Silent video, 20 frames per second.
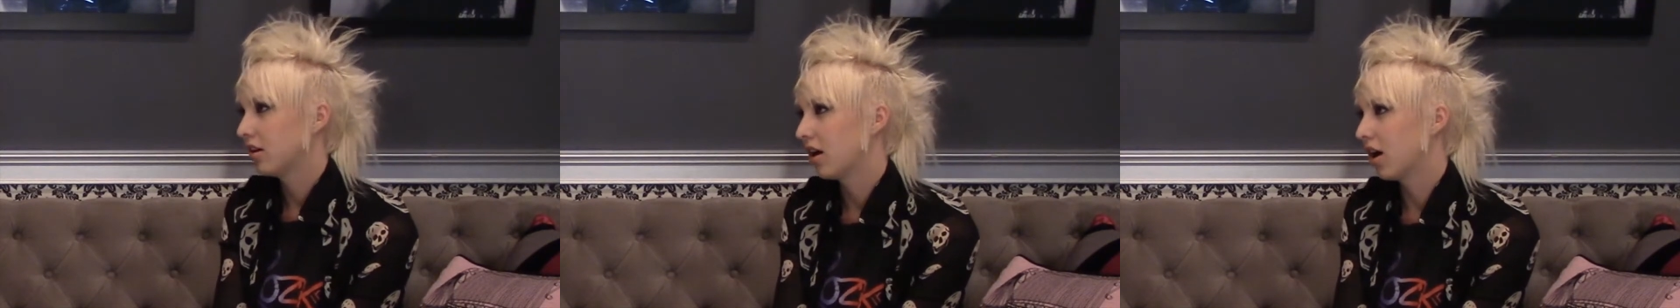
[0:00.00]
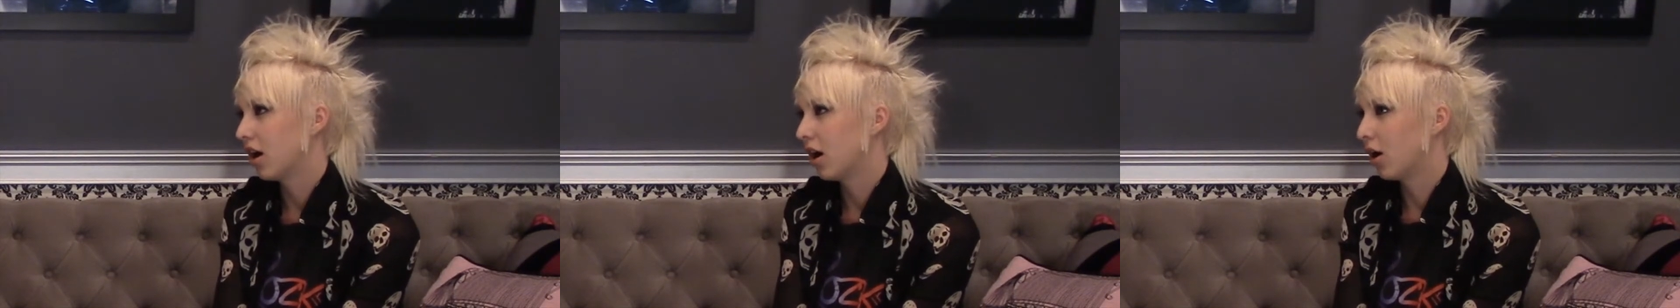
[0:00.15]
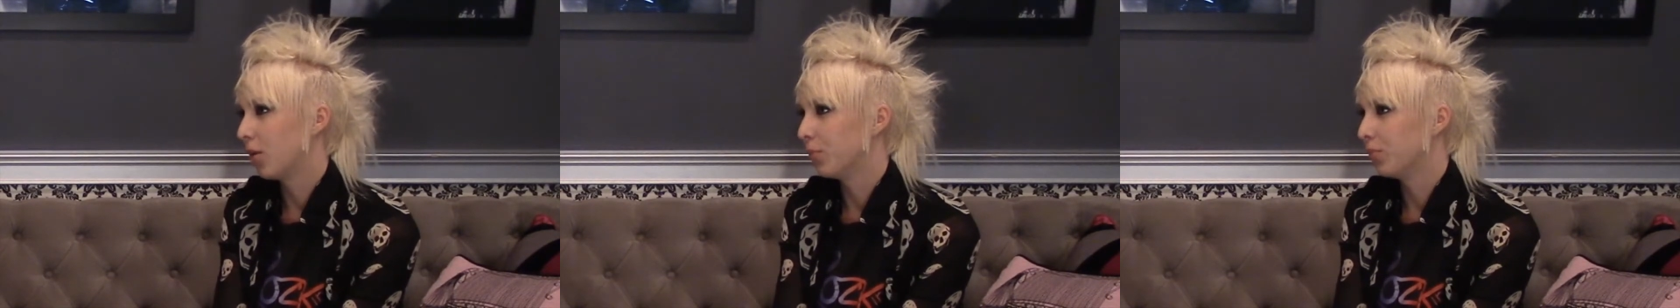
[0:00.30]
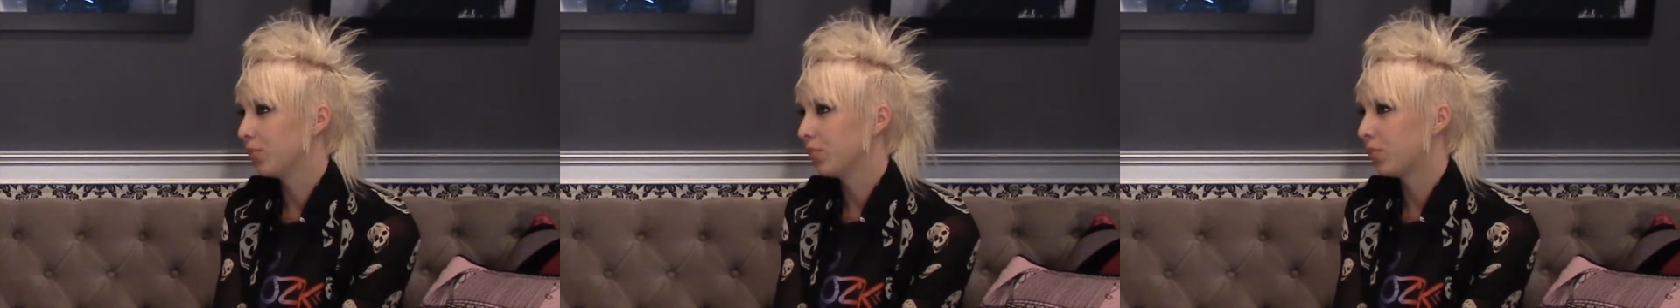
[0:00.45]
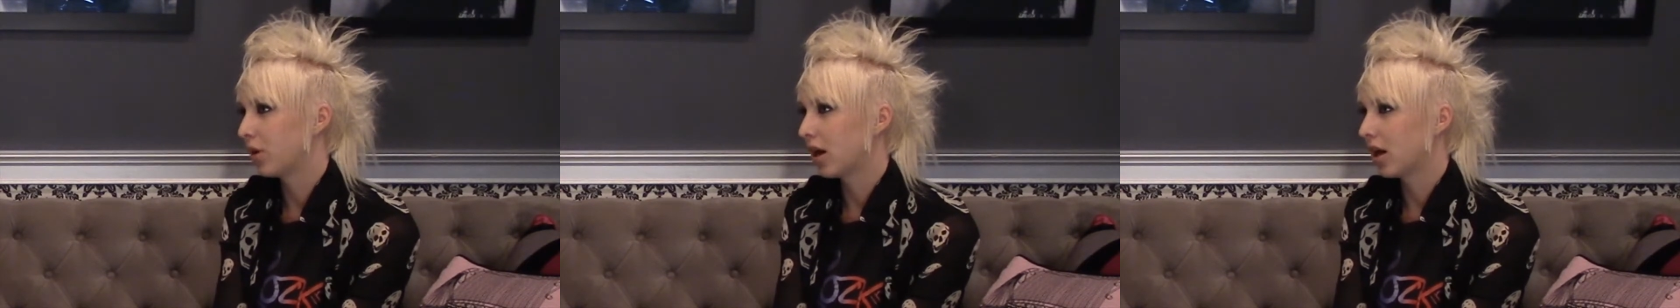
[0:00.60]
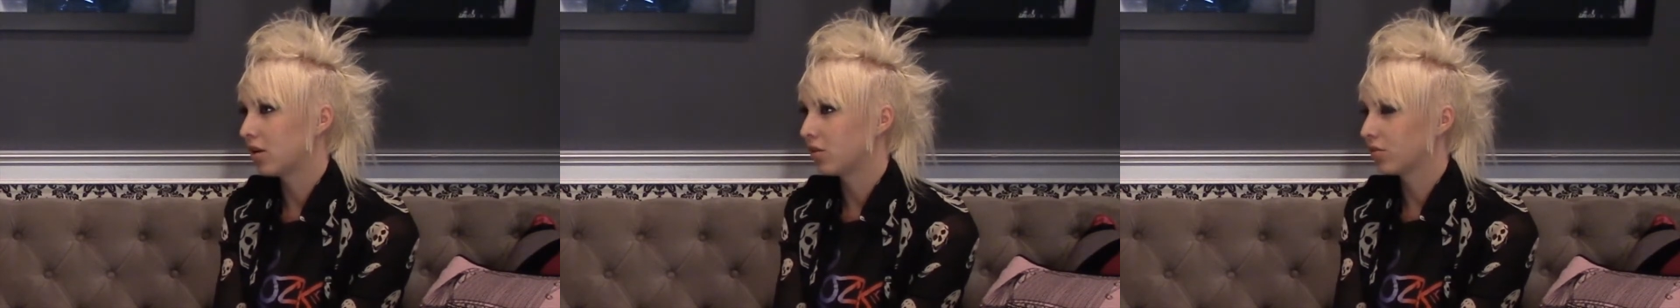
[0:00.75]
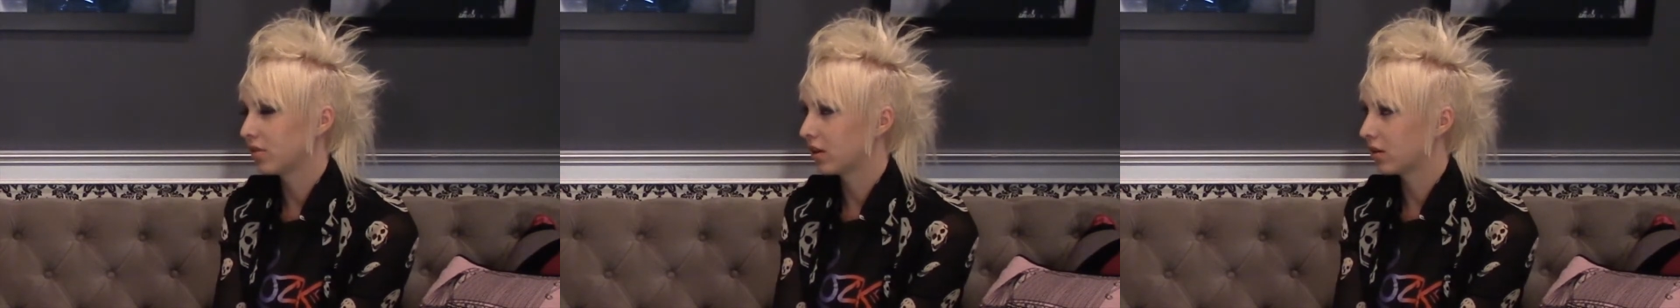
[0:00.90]
Um, but I
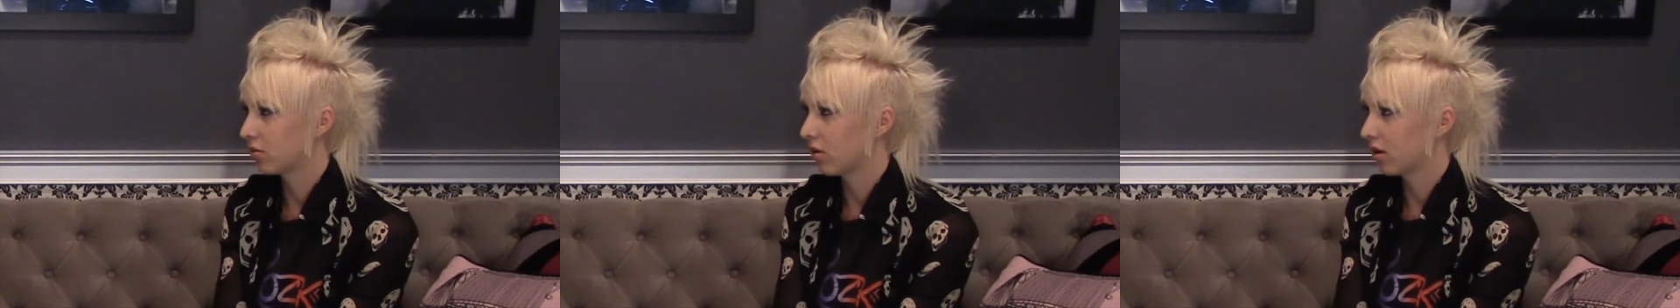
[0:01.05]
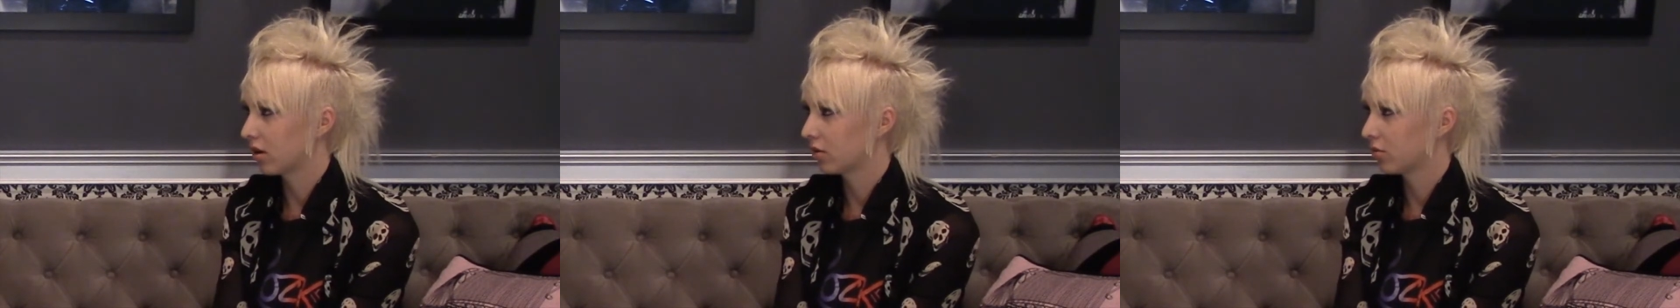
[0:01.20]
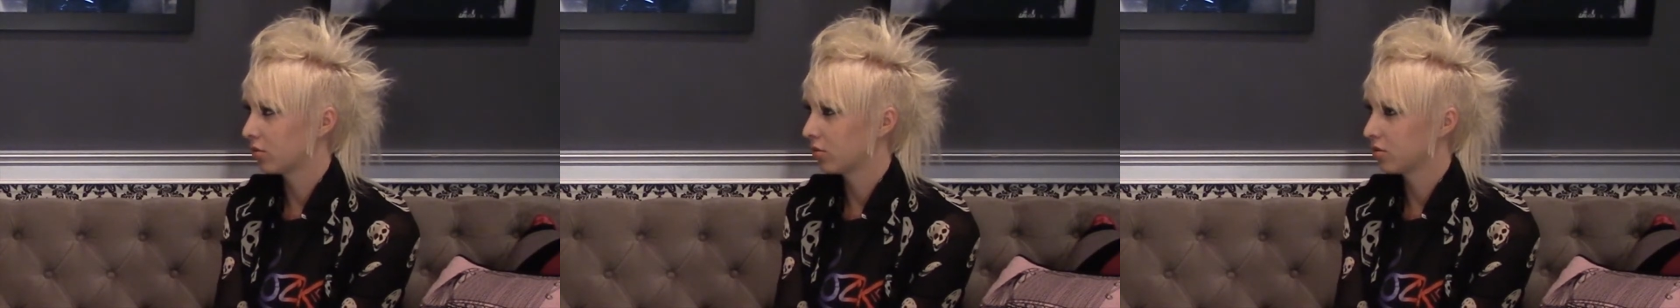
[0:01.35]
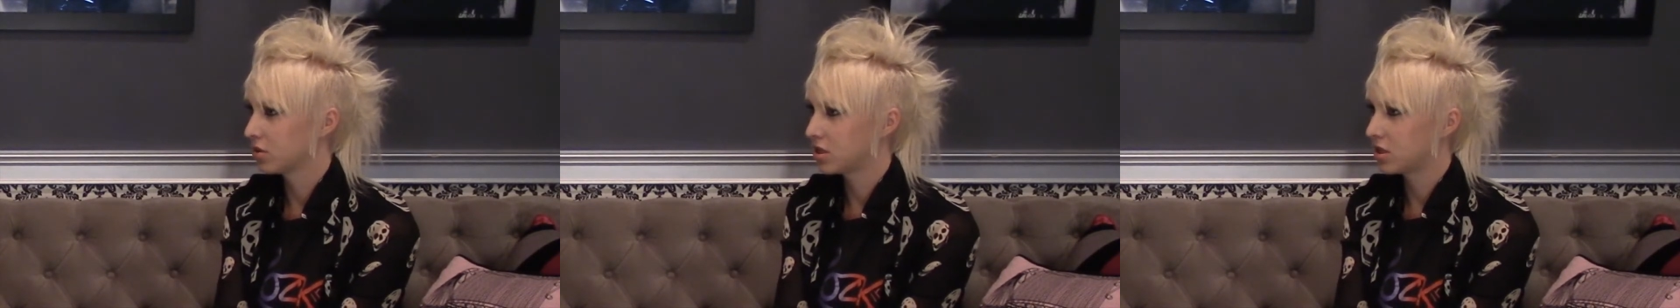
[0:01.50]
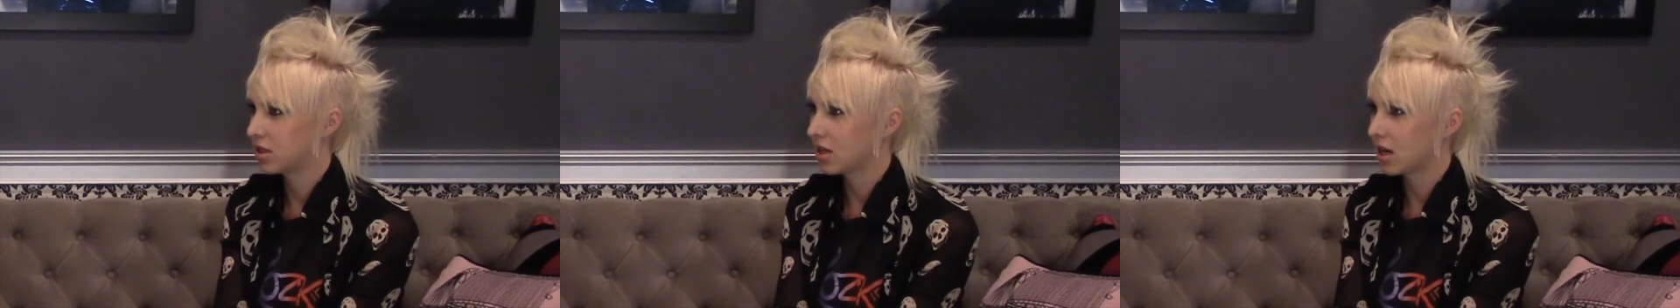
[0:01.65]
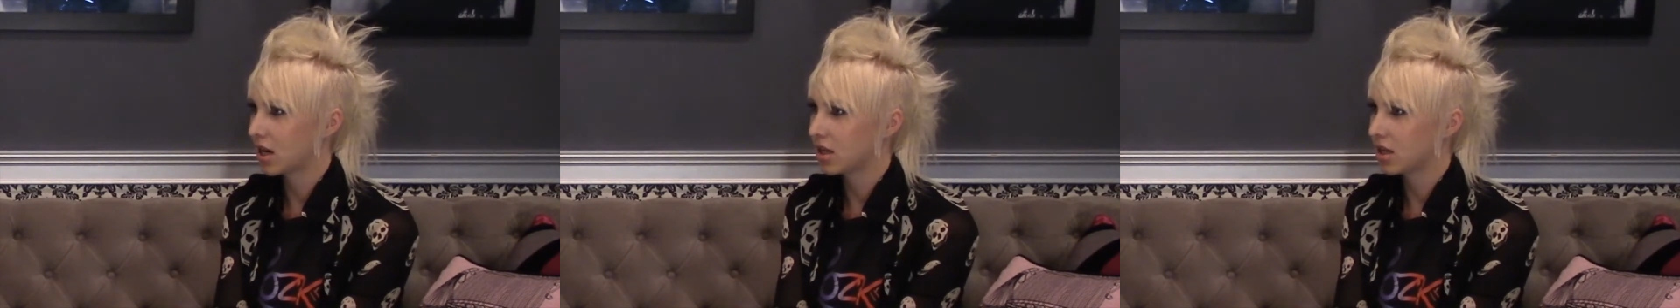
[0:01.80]
don't think rock and roll is dead.